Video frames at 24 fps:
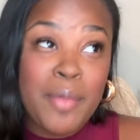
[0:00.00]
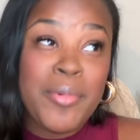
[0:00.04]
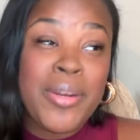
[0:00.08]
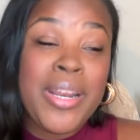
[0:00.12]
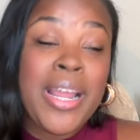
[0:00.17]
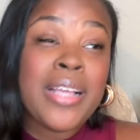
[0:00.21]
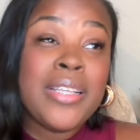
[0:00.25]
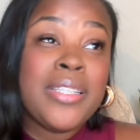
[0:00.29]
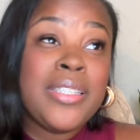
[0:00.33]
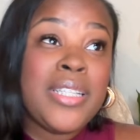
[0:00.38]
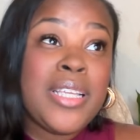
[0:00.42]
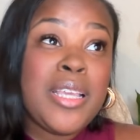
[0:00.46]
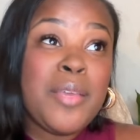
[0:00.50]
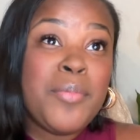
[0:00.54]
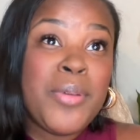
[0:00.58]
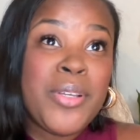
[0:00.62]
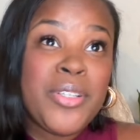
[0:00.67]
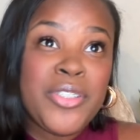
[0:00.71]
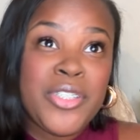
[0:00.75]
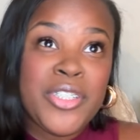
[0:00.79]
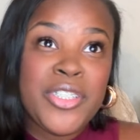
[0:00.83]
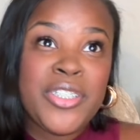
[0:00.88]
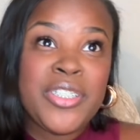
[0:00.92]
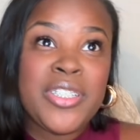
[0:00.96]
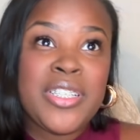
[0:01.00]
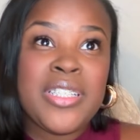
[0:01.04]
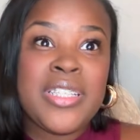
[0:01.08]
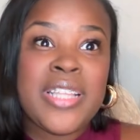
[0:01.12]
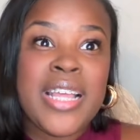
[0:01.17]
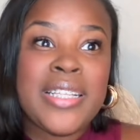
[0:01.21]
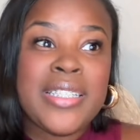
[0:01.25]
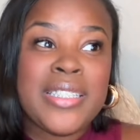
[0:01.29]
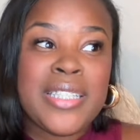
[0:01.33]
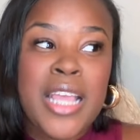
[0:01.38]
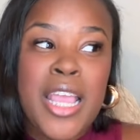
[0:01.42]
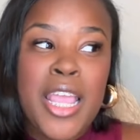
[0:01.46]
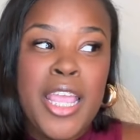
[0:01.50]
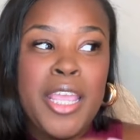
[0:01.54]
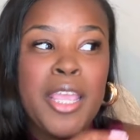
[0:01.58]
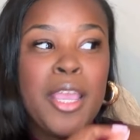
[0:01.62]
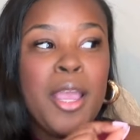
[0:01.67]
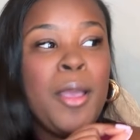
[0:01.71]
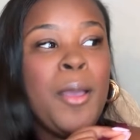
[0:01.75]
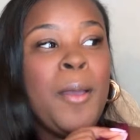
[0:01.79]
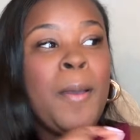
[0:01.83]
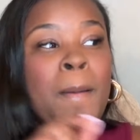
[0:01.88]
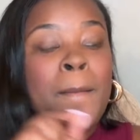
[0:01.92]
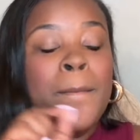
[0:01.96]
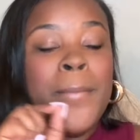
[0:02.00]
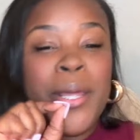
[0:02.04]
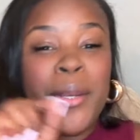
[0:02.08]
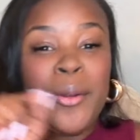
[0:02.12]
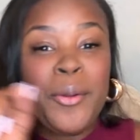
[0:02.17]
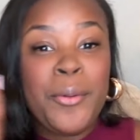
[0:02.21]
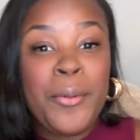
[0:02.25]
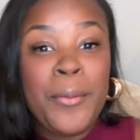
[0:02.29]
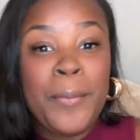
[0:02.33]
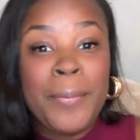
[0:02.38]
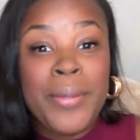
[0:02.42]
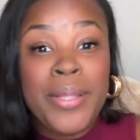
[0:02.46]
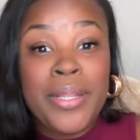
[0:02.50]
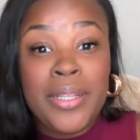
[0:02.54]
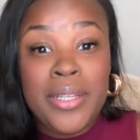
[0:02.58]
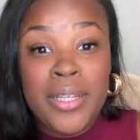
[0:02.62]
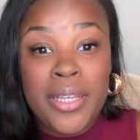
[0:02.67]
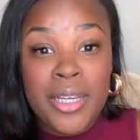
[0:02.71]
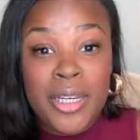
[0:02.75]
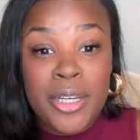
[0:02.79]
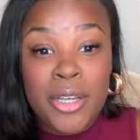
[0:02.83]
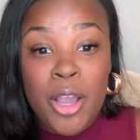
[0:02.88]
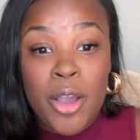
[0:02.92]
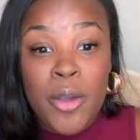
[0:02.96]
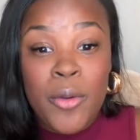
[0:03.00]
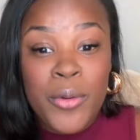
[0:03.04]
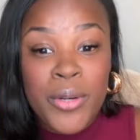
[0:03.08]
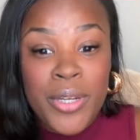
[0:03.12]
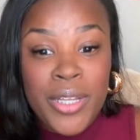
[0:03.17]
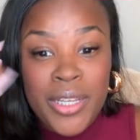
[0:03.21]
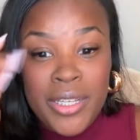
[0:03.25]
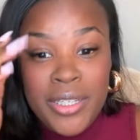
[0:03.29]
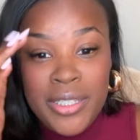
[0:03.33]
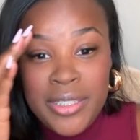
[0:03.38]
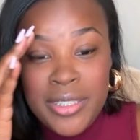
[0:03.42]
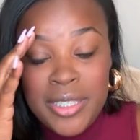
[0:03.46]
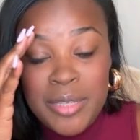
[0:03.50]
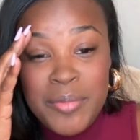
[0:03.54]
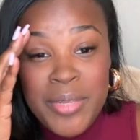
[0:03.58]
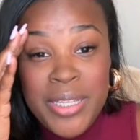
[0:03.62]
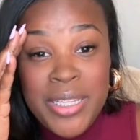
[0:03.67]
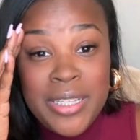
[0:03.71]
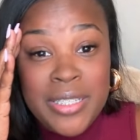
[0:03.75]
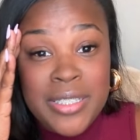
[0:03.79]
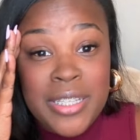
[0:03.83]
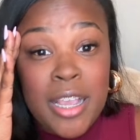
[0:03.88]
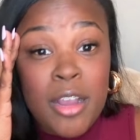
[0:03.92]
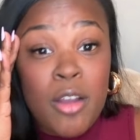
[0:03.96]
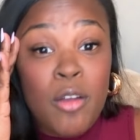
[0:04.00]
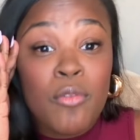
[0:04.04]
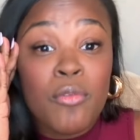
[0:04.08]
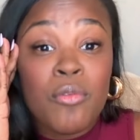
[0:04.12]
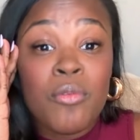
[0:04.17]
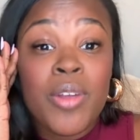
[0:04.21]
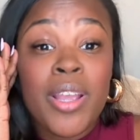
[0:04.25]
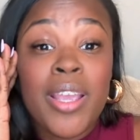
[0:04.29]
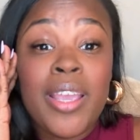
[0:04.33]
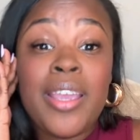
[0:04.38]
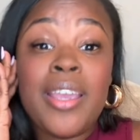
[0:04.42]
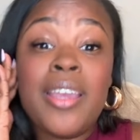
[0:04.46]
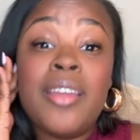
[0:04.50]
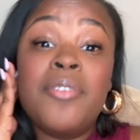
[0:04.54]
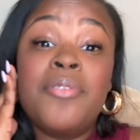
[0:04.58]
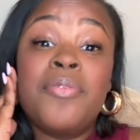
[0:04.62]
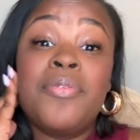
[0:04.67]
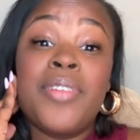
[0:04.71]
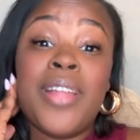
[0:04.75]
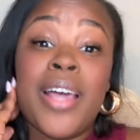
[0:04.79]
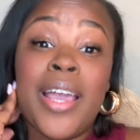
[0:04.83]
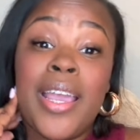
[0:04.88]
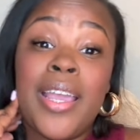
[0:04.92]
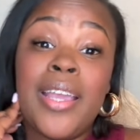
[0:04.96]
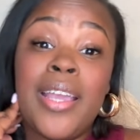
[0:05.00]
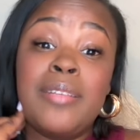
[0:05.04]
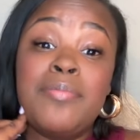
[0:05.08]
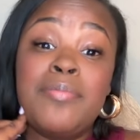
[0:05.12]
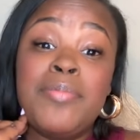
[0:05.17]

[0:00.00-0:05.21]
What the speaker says: When I see positions that say medical billing and coding, to me, that's like a red flag,